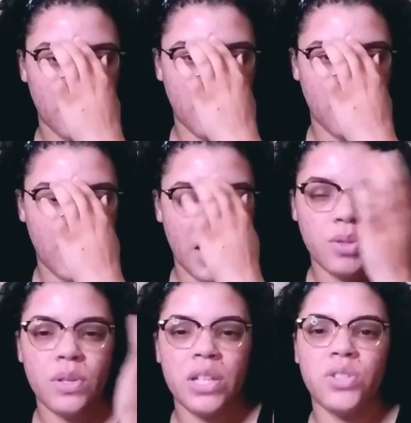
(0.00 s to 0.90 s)

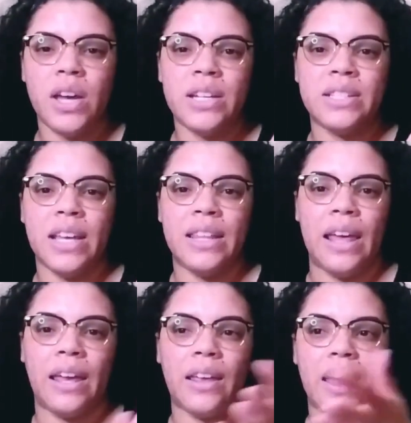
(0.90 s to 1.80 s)
Antoinette tried to say
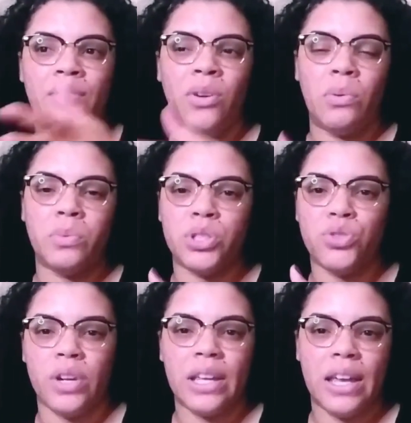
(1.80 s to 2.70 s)
like everyone was
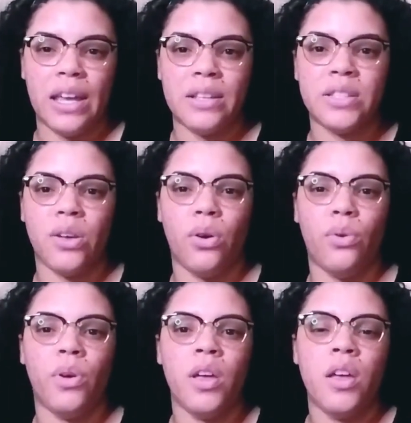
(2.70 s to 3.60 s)
drinking, so
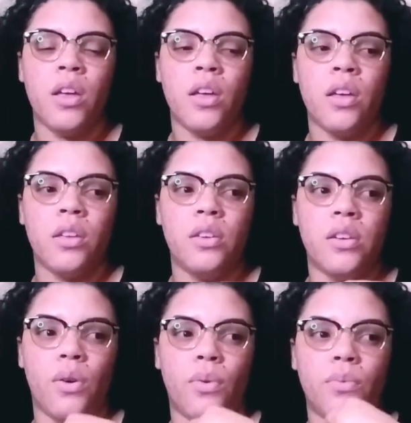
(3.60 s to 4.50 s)
you
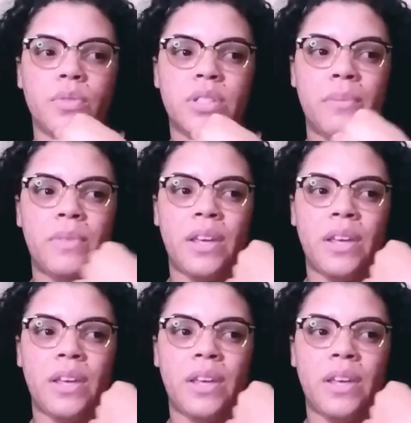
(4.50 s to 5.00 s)
know something.